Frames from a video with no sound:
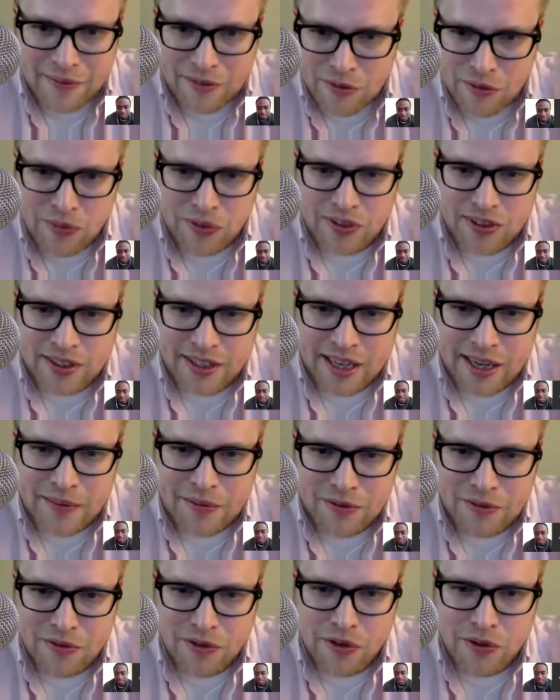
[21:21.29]
You've worked on games
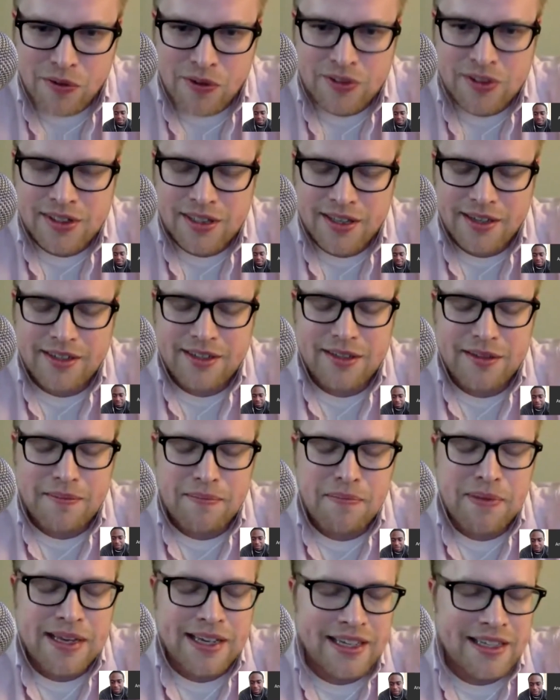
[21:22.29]
before. What's like the
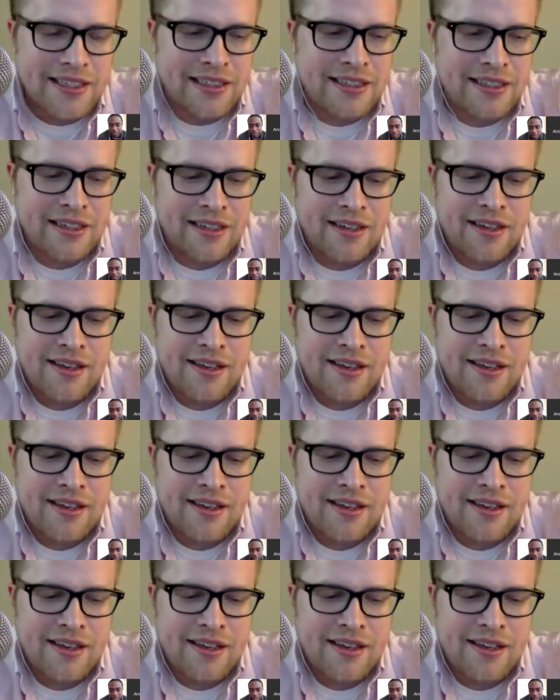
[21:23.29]
biggest